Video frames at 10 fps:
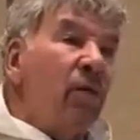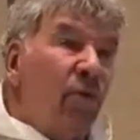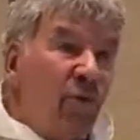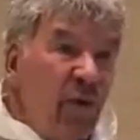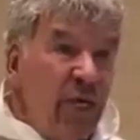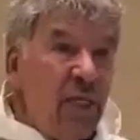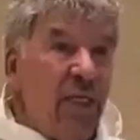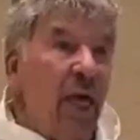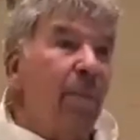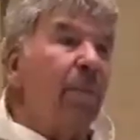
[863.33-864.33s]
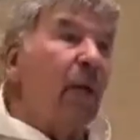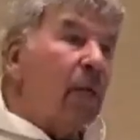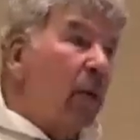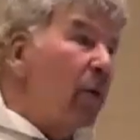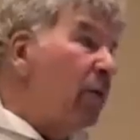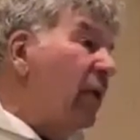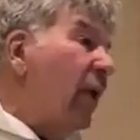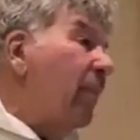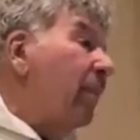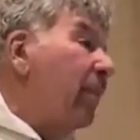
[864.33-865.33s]
to feed them, clothe
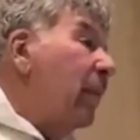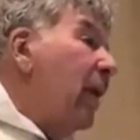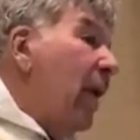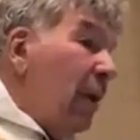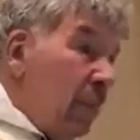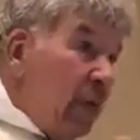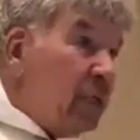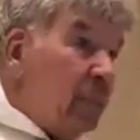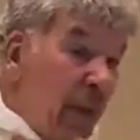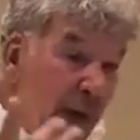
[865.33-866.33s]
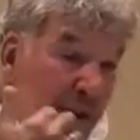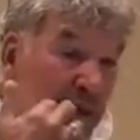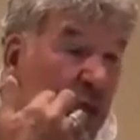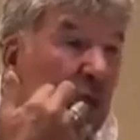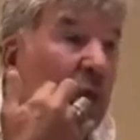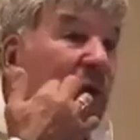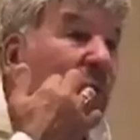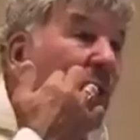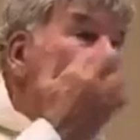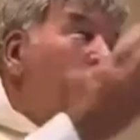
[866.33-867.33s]
them, and we as a parish do it
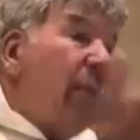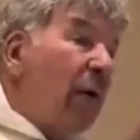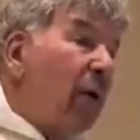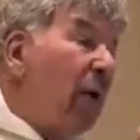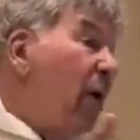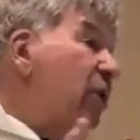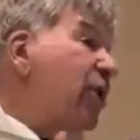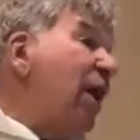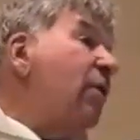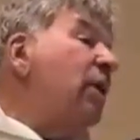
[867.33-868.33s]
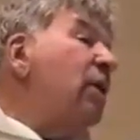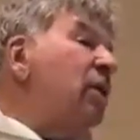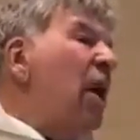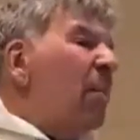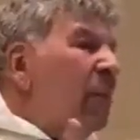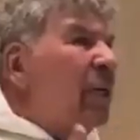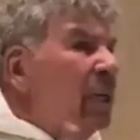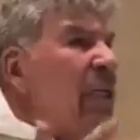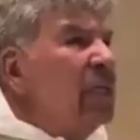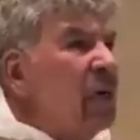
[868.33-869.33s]
well with our charities,
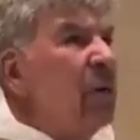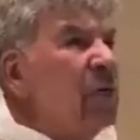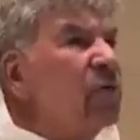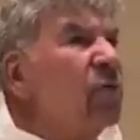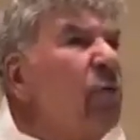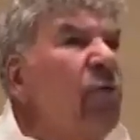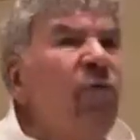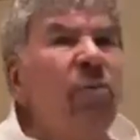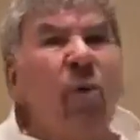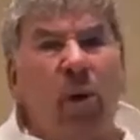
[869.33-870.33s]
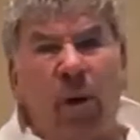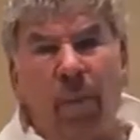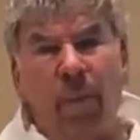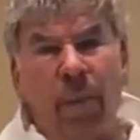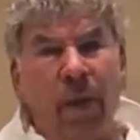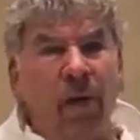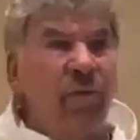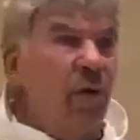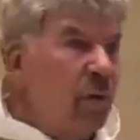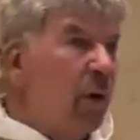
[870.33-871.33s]
but there's always room for more,
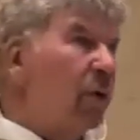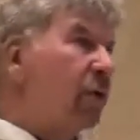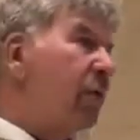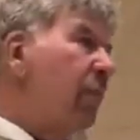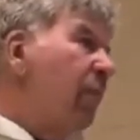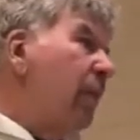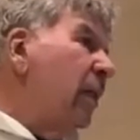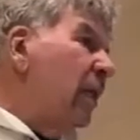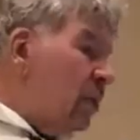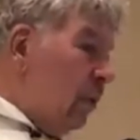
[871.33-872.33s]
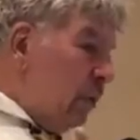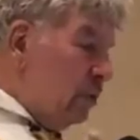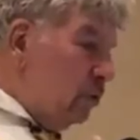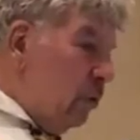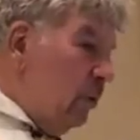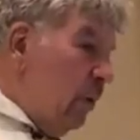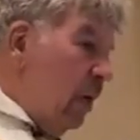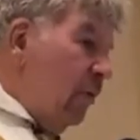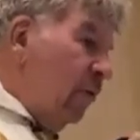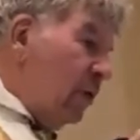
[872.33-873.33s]
for growth. There's always room
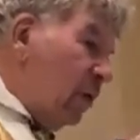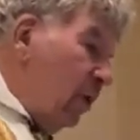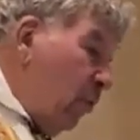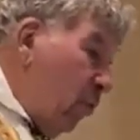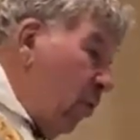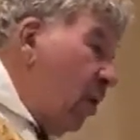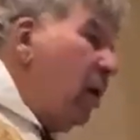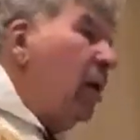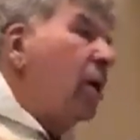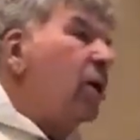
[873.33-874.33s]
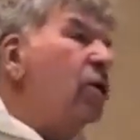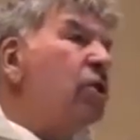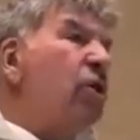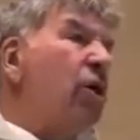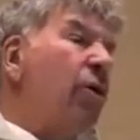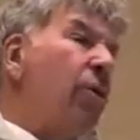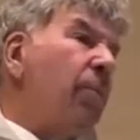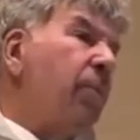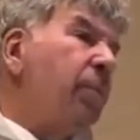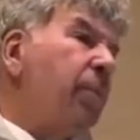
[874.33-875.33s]
for a little more concern.
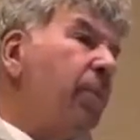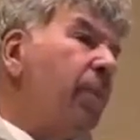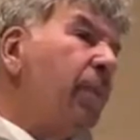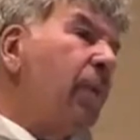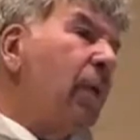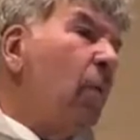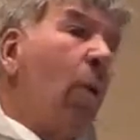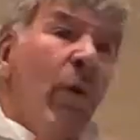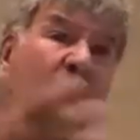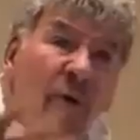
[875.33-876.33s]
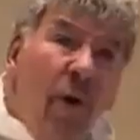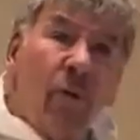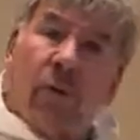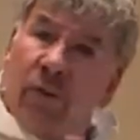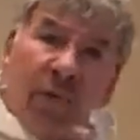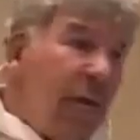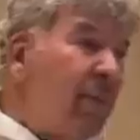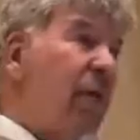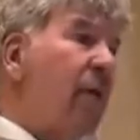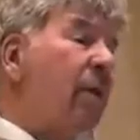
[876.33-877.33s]
When we vote, the same
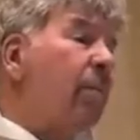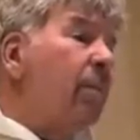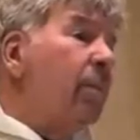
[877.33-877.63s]
thing